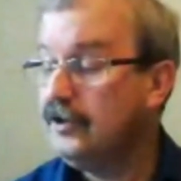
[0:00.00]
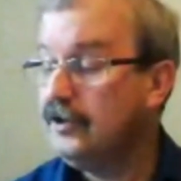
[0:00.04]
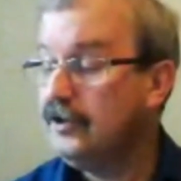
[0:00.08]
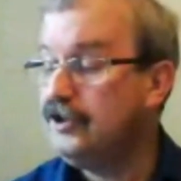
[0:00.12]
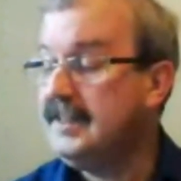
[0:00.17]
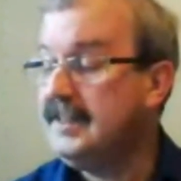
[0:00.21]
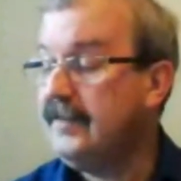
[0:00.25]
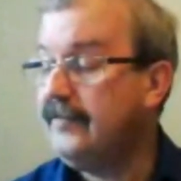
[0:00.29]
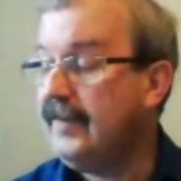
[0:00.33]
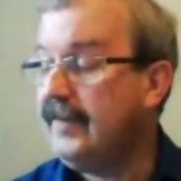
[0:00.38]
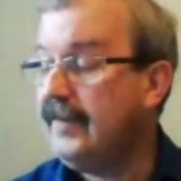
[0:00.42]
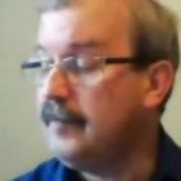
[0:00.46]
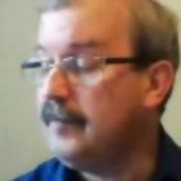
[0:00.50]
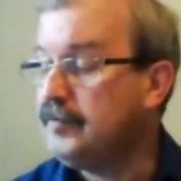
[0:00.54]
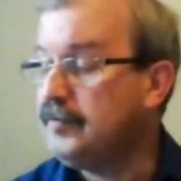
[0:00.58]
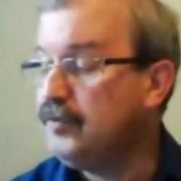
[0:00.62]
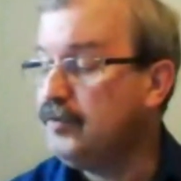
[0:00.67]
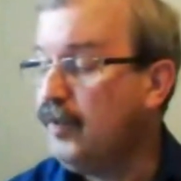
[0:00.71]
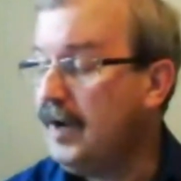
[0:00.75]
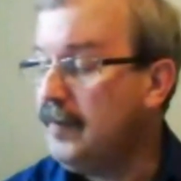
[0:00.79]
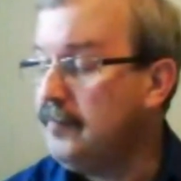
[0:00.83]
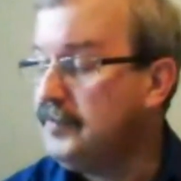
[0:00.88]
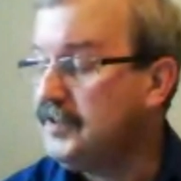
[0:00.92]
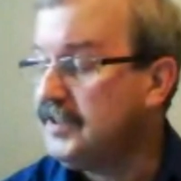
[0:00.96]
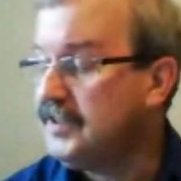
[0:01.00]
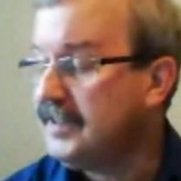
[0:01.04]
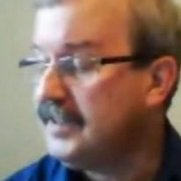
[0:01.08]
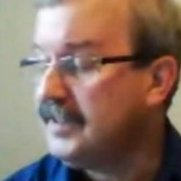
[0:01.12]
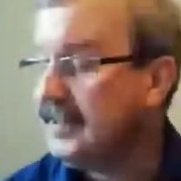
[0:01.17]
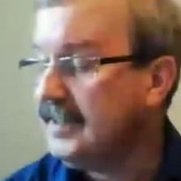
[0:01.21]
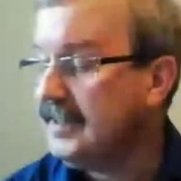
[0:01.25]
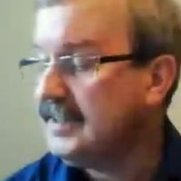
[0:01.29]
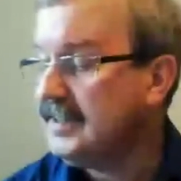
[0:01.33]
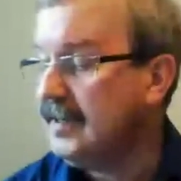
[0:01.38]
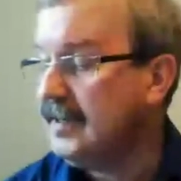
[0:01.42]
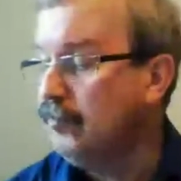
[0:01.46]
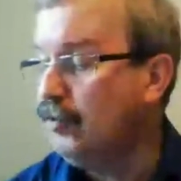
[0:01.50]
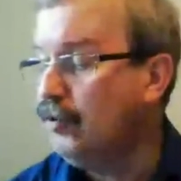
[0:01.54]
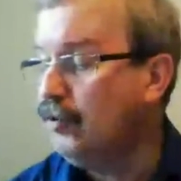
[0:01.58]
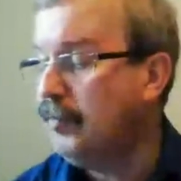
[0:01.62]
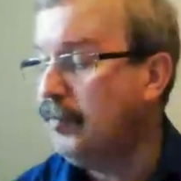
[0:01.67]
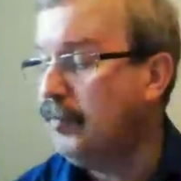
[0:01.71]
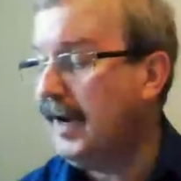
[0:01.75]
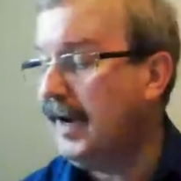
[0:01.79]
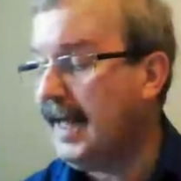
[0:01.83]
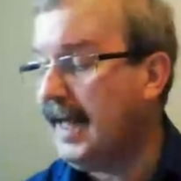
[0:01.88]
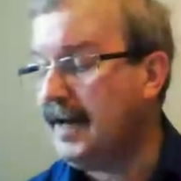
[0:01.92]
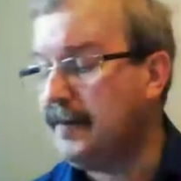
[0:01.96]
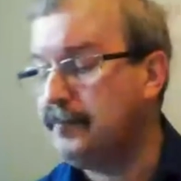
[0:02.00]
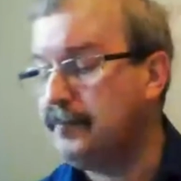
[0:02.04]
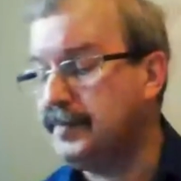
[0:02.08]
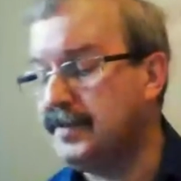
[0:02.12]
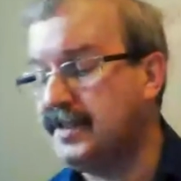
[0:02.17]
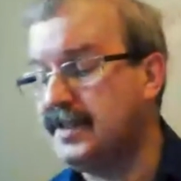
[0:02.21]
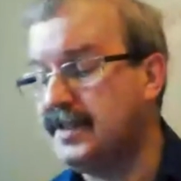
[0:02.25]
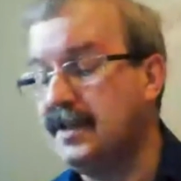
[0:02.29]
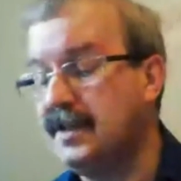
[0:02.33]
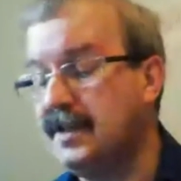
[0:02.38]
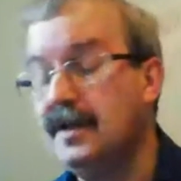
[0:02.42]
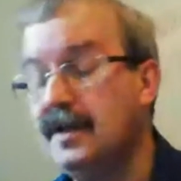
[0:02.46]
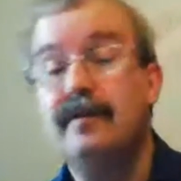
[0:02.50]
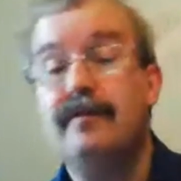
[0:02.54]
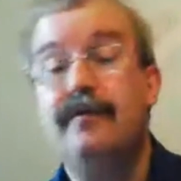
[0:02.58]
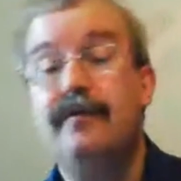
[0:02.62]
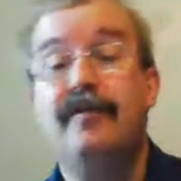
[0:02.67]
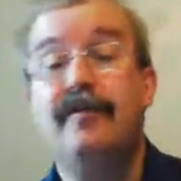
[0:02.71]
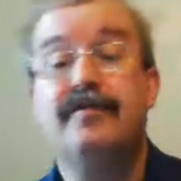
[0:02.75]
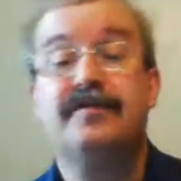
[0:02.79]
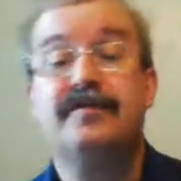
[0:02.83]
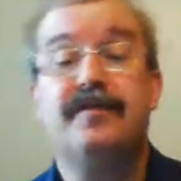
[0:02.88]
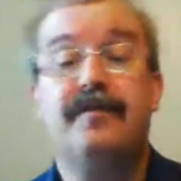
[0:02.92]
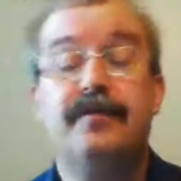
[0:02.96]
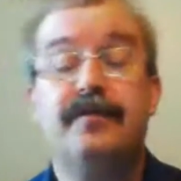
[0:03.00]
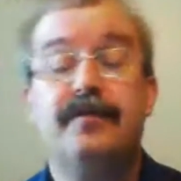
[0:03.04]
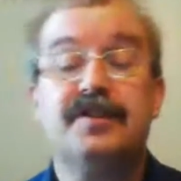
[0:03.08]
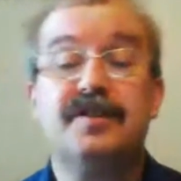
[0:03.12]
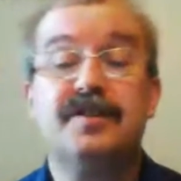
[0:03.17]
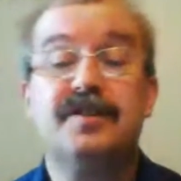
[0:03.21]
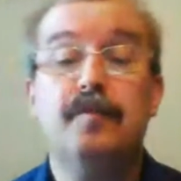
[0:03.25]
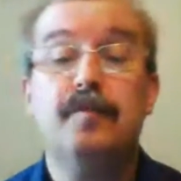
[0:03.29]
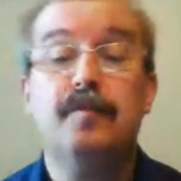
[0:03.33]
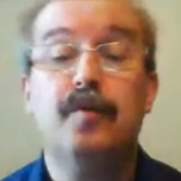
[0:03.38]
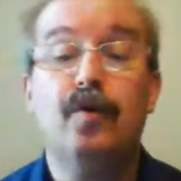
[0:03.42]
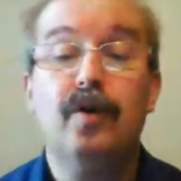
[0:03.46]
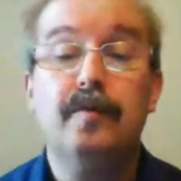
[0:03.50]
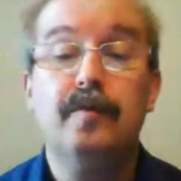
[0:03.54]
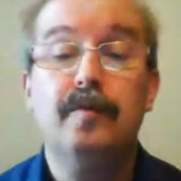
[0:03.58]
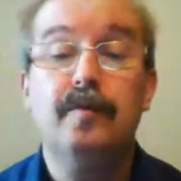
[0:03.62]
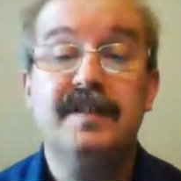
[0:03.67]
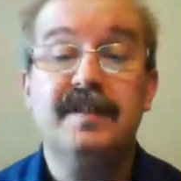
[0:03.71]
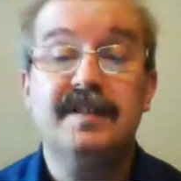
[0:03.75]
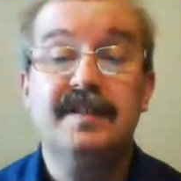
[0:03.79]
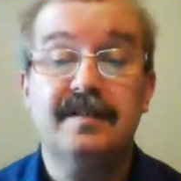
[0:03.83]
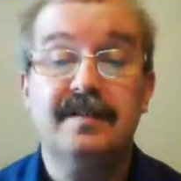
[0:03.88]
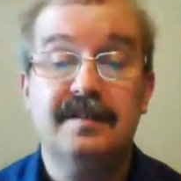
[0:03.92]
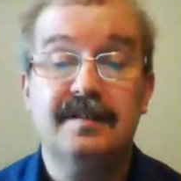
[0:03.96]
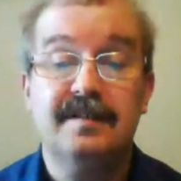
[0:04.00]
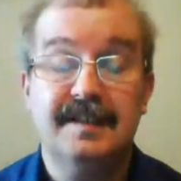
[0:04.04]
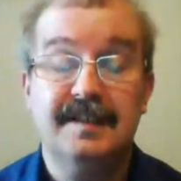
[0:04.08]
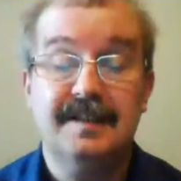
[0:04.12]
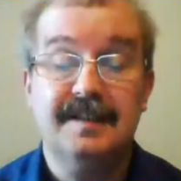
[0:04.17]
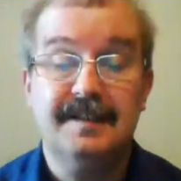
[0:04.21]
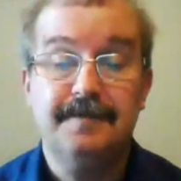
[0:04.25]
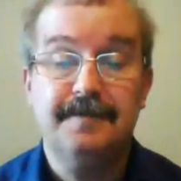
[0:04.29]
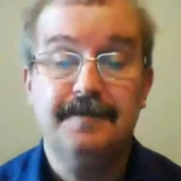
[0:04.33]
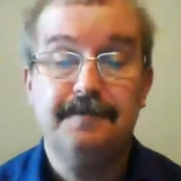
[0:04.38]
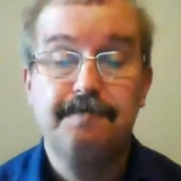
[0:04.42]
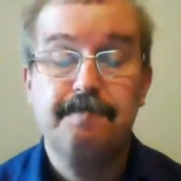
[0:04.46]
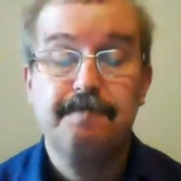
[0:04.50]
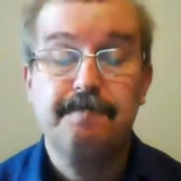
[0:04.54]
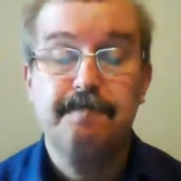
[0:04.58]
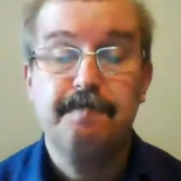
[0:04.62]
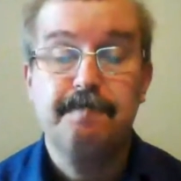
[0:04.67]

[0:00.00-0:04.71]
She develops websites and mobile apps for small businesses.